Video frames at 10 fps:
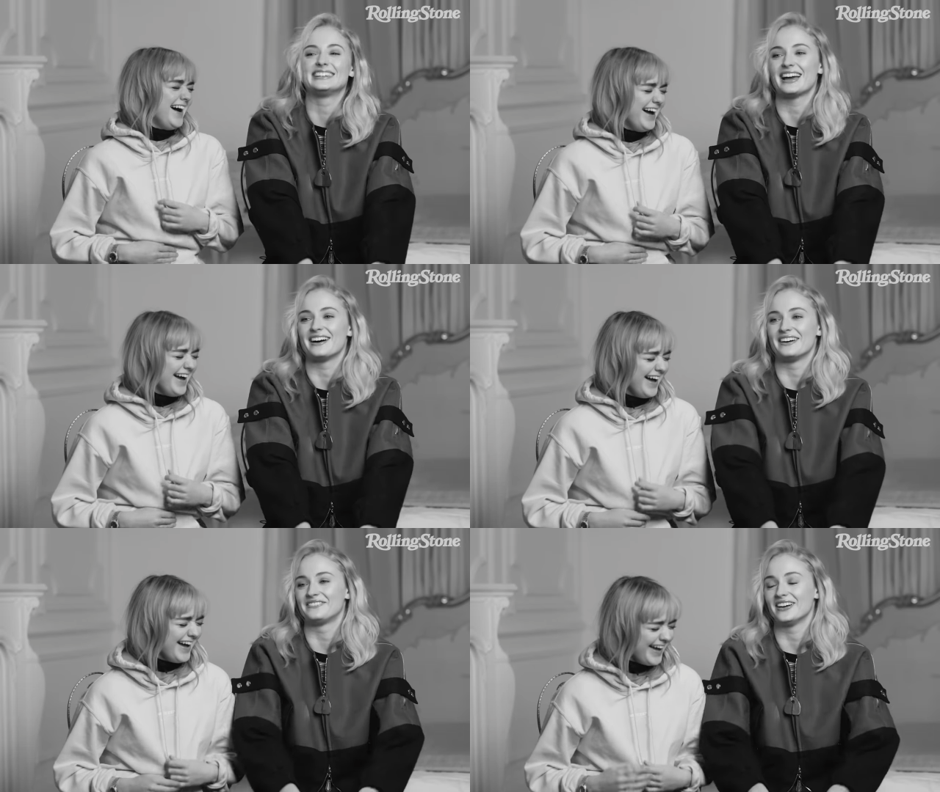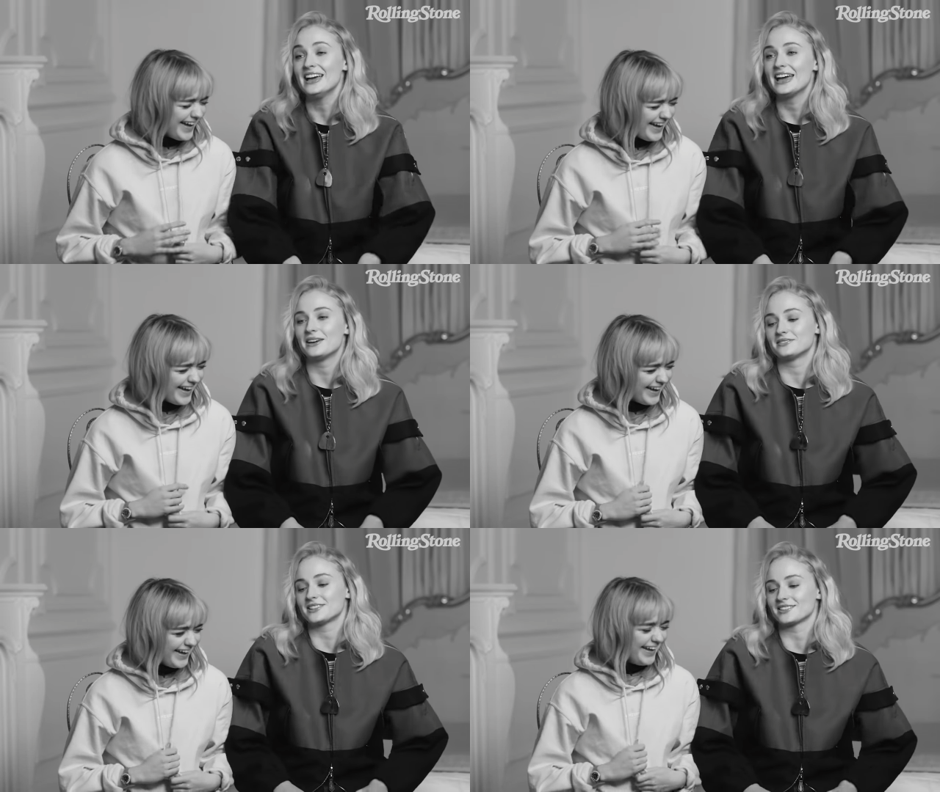Speaker 1: yeah, for, it
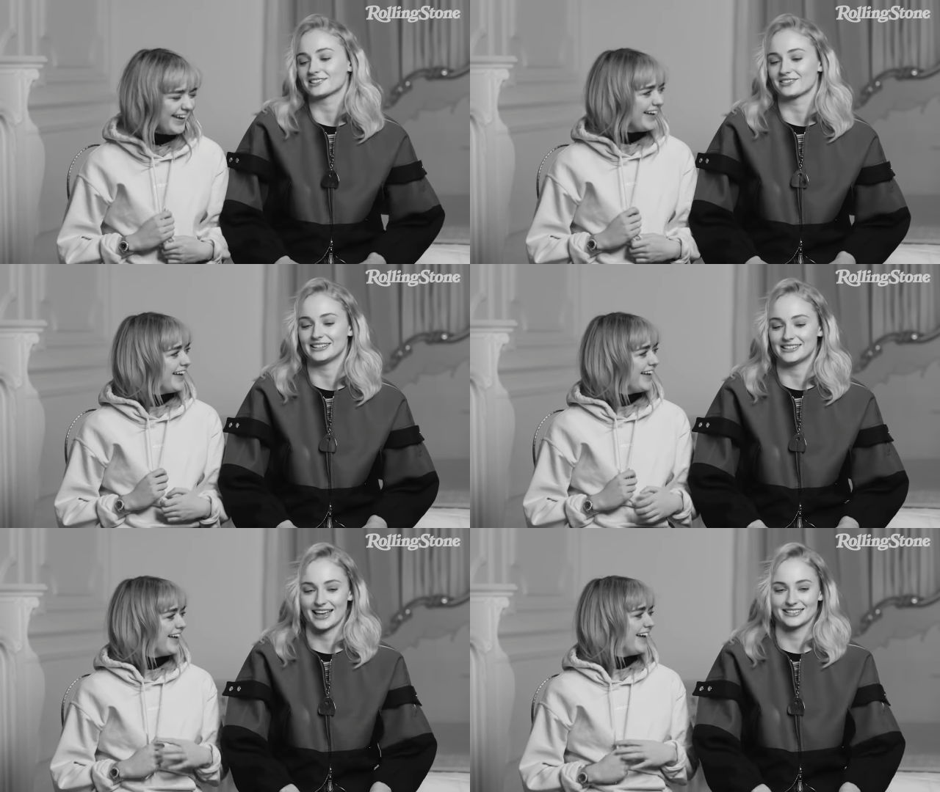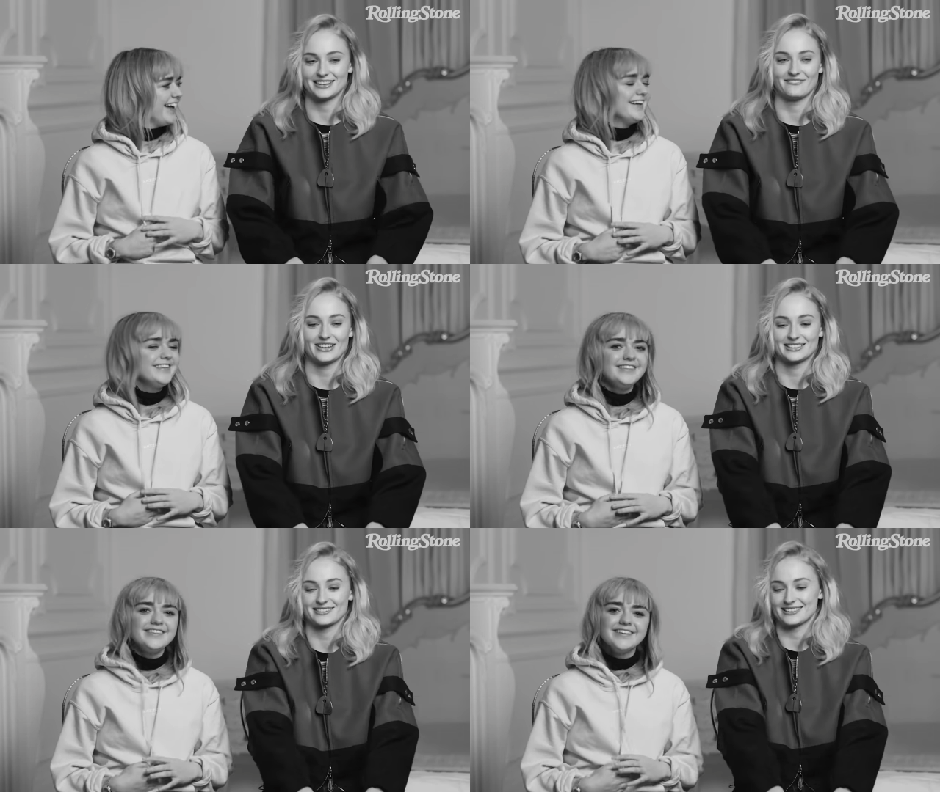was our screen test, our
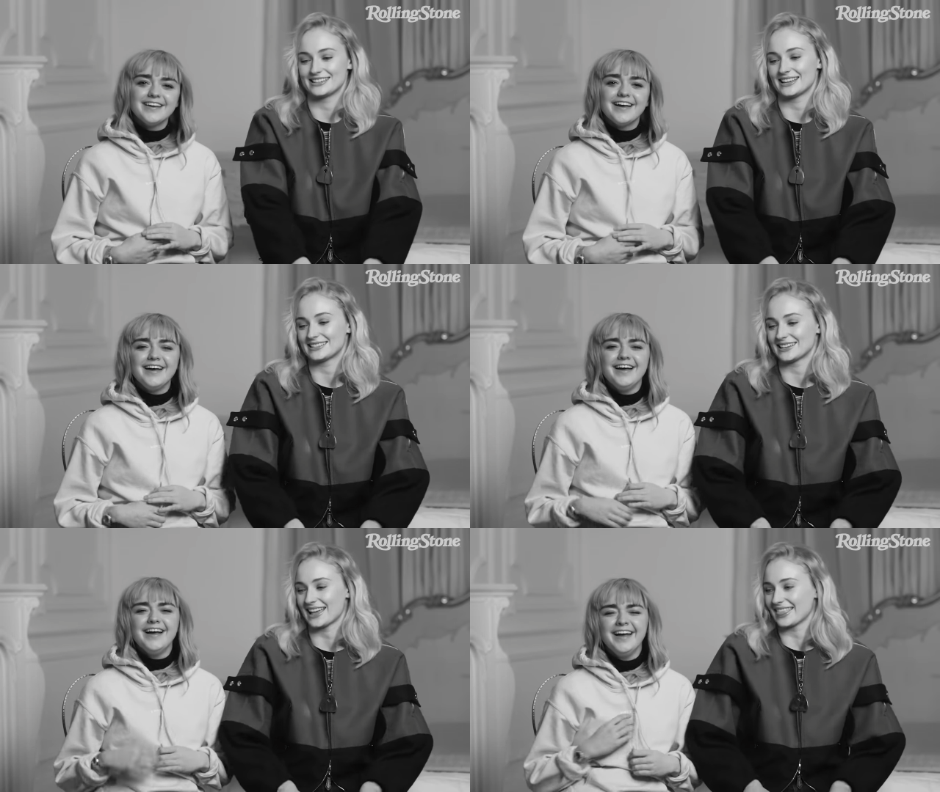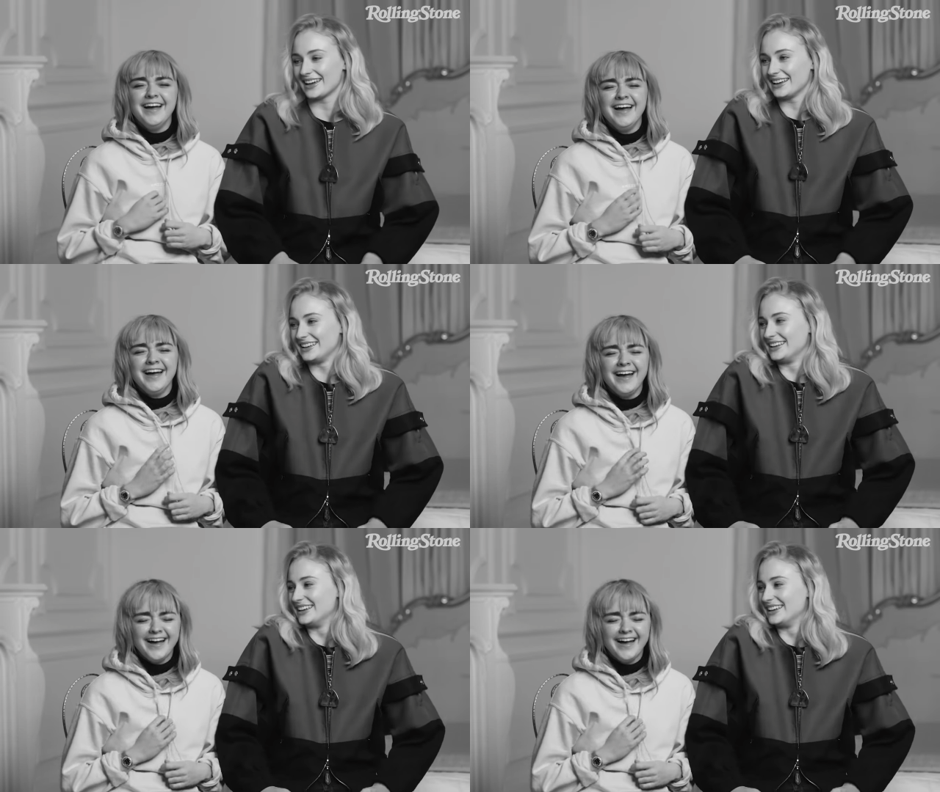first screen test together.